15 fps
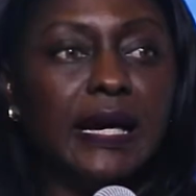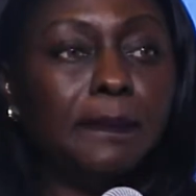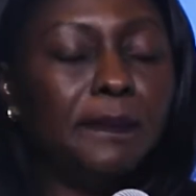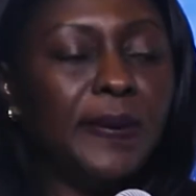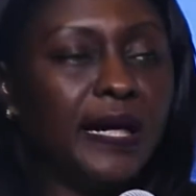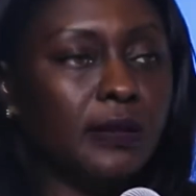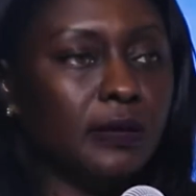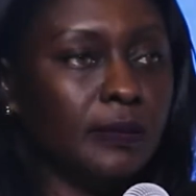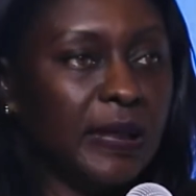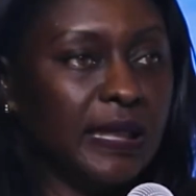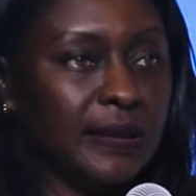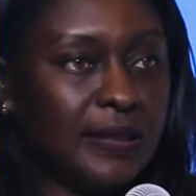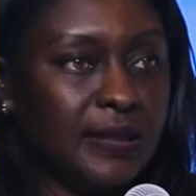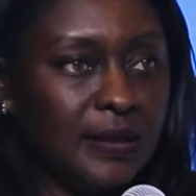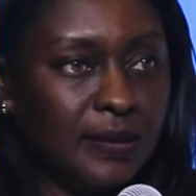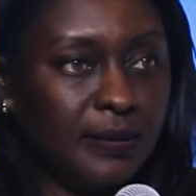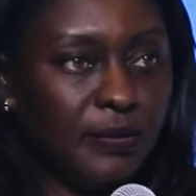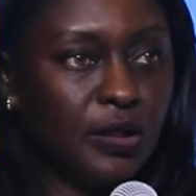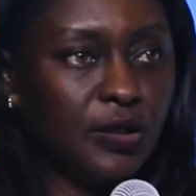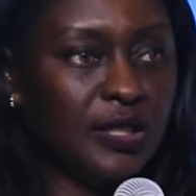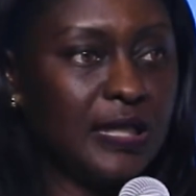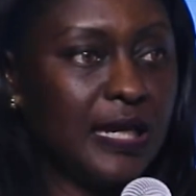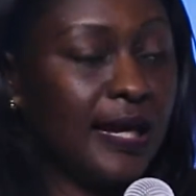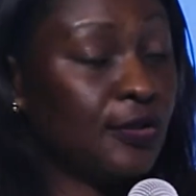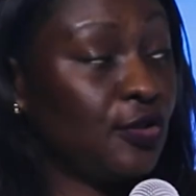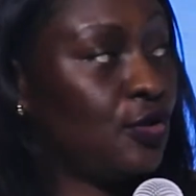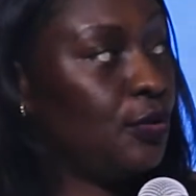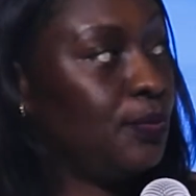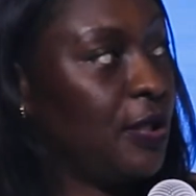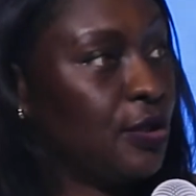empanelment, because there
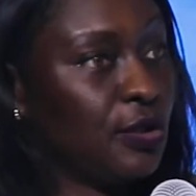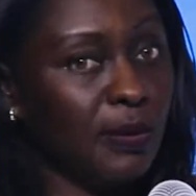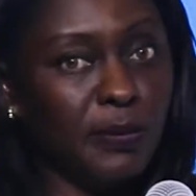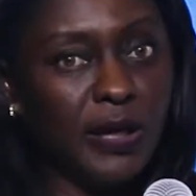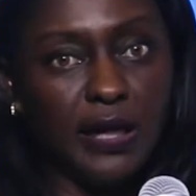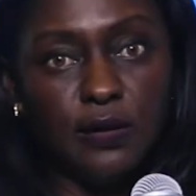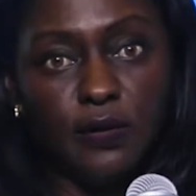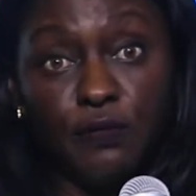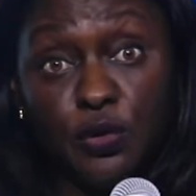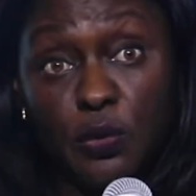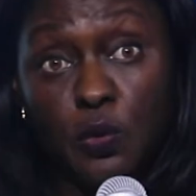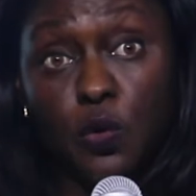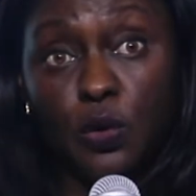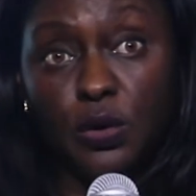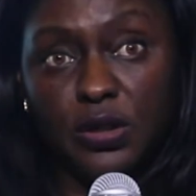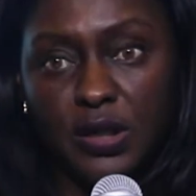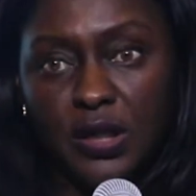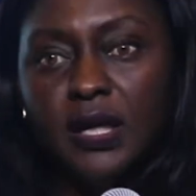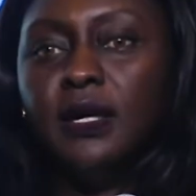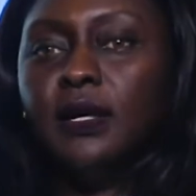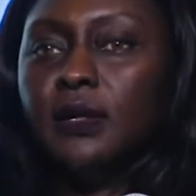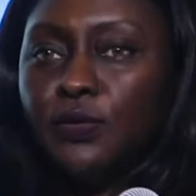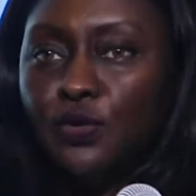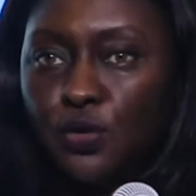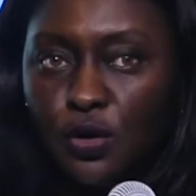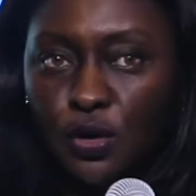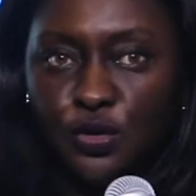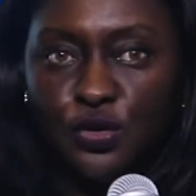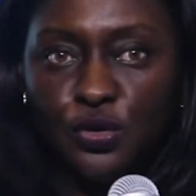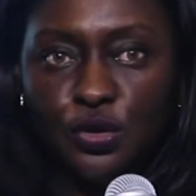has to be some kind of reward to
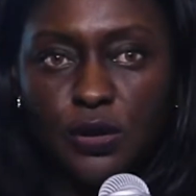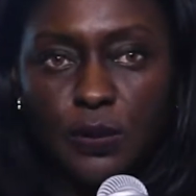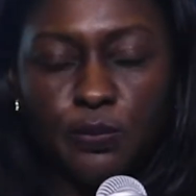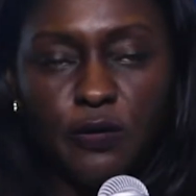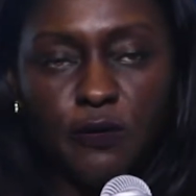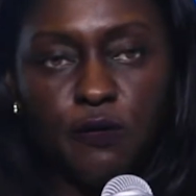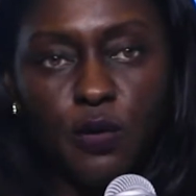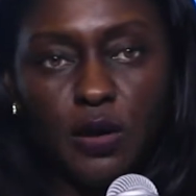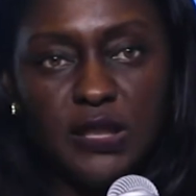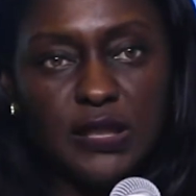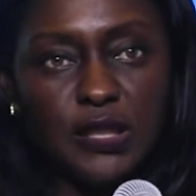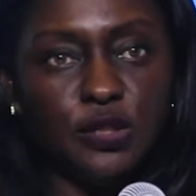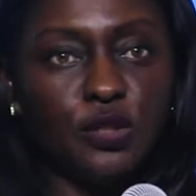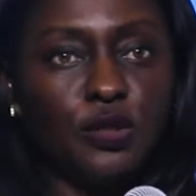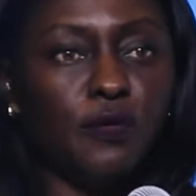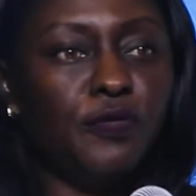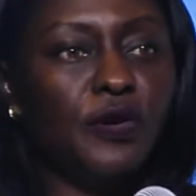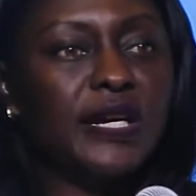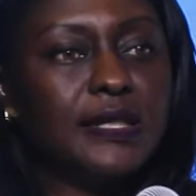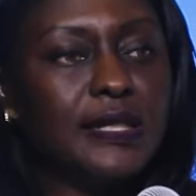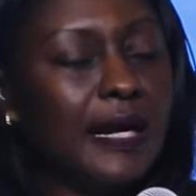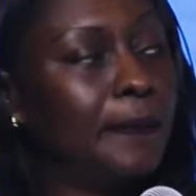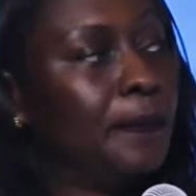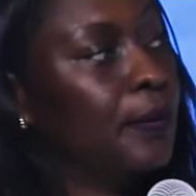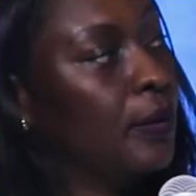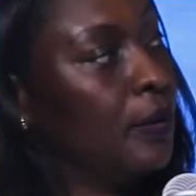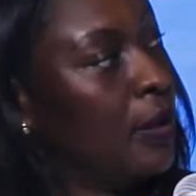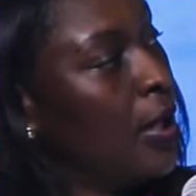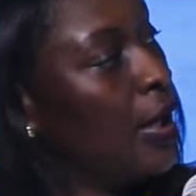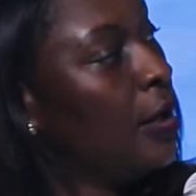continue to improve quality. So for
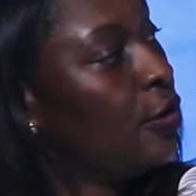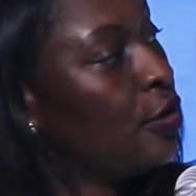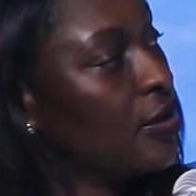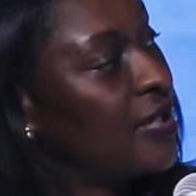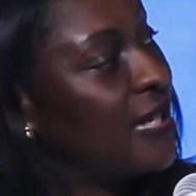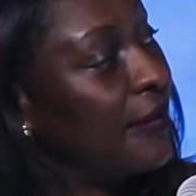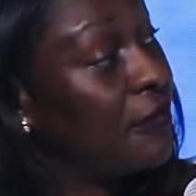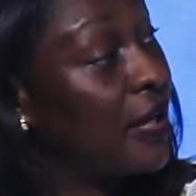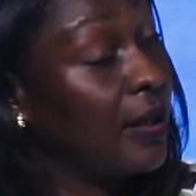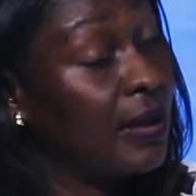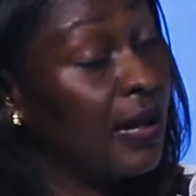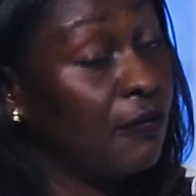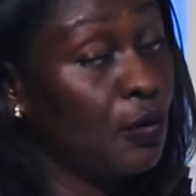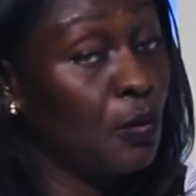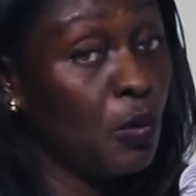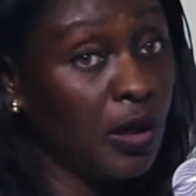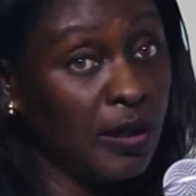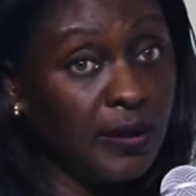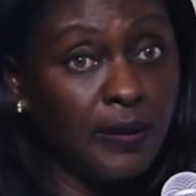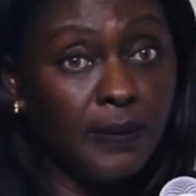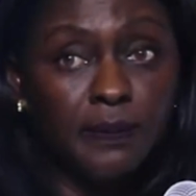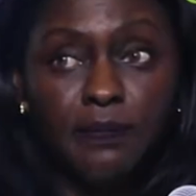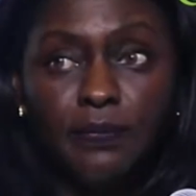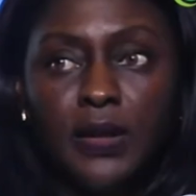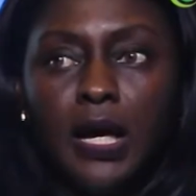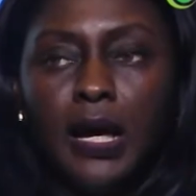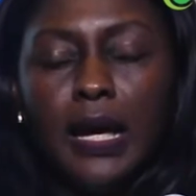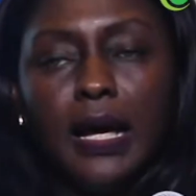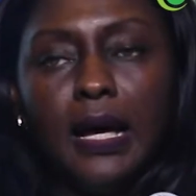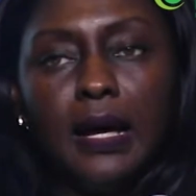example, your Safe Care level
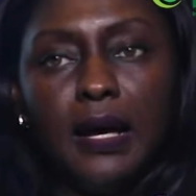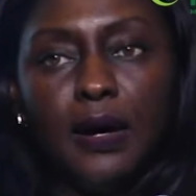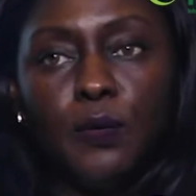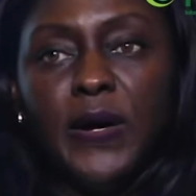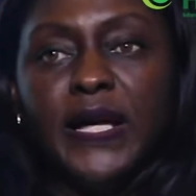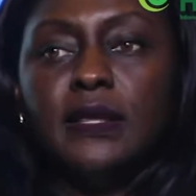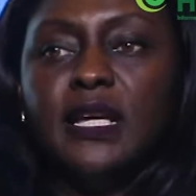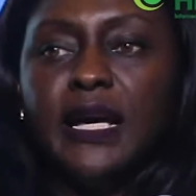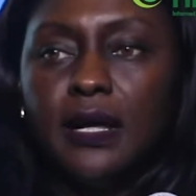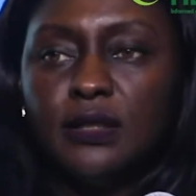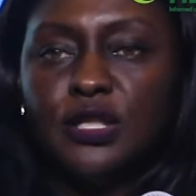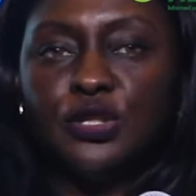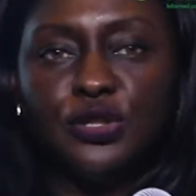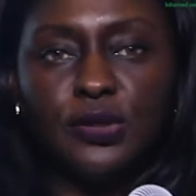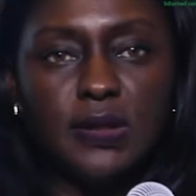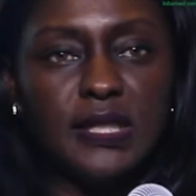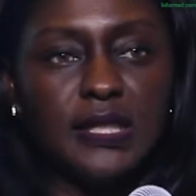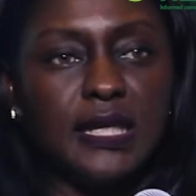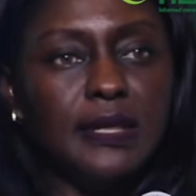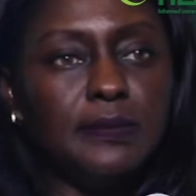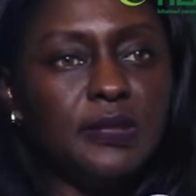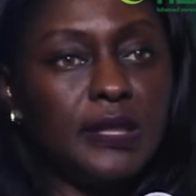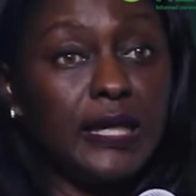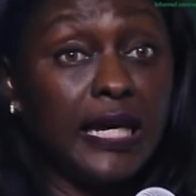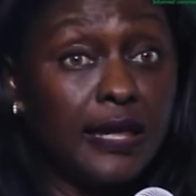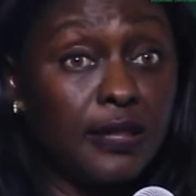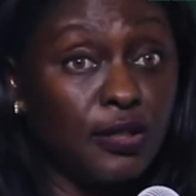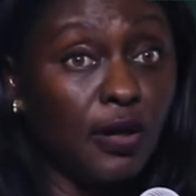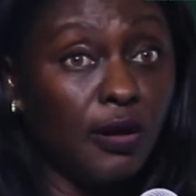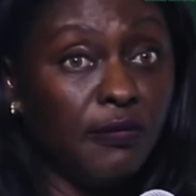1, when the health insurance scheme
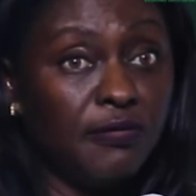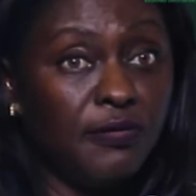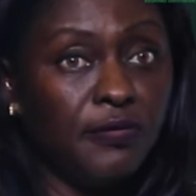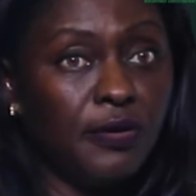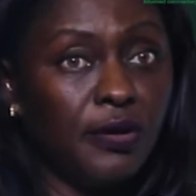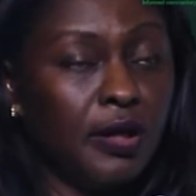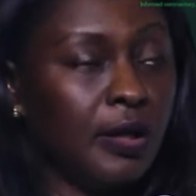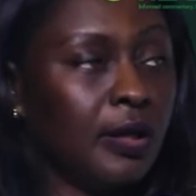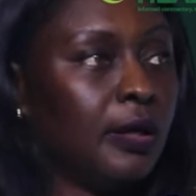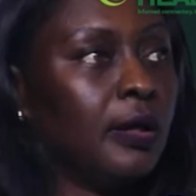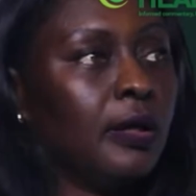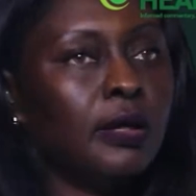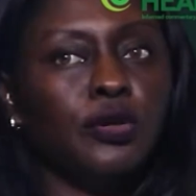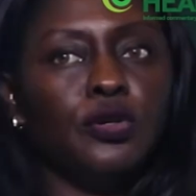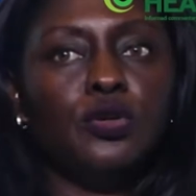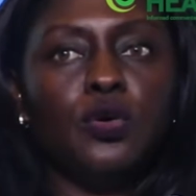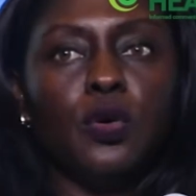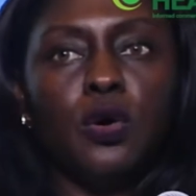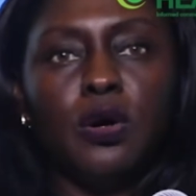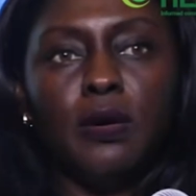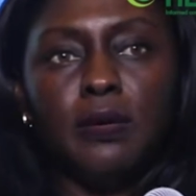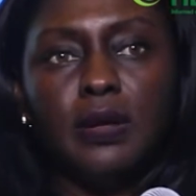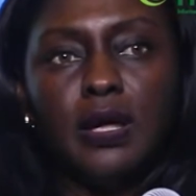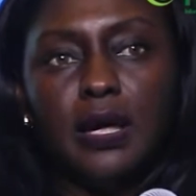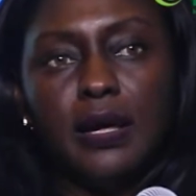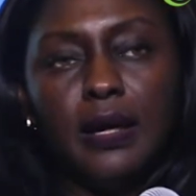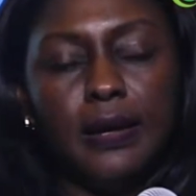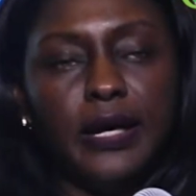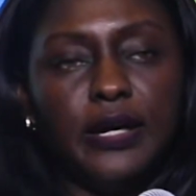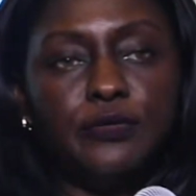kicks off, your
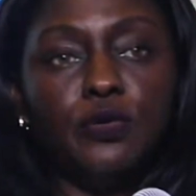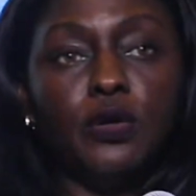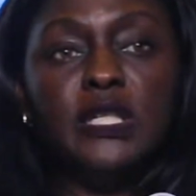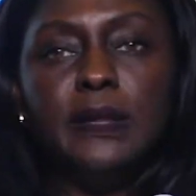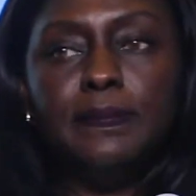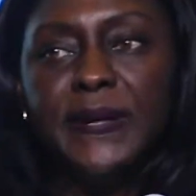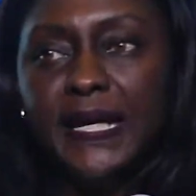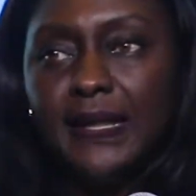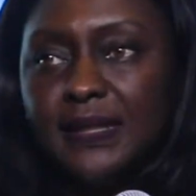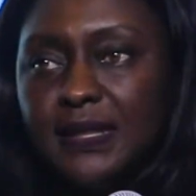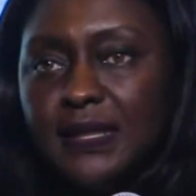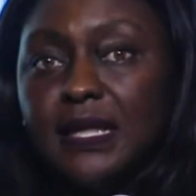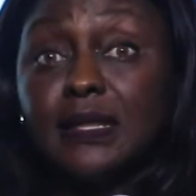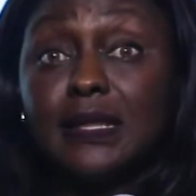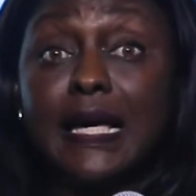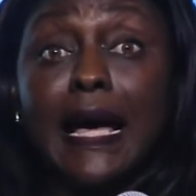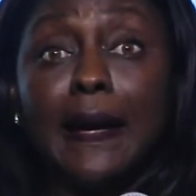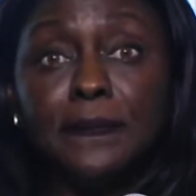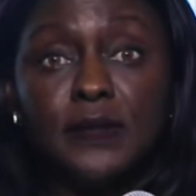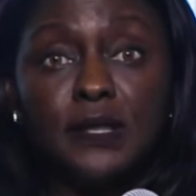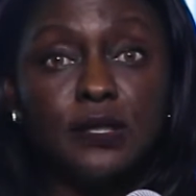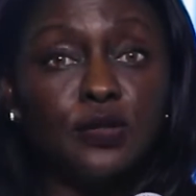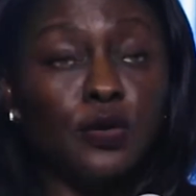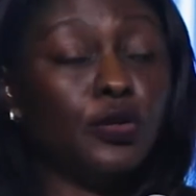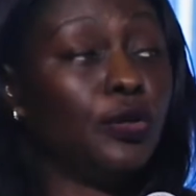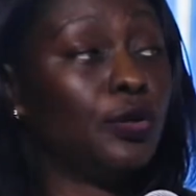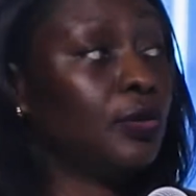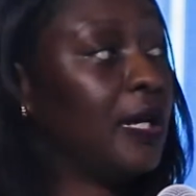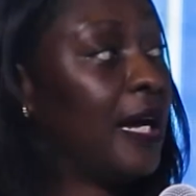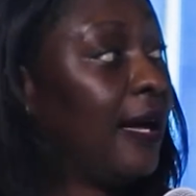enrollee base is capped. So you
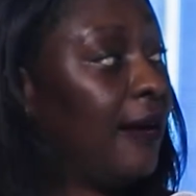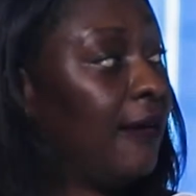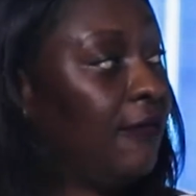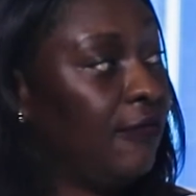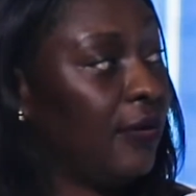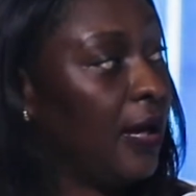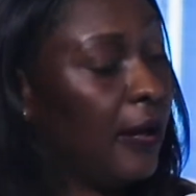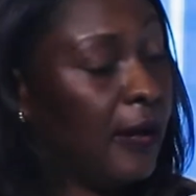could have,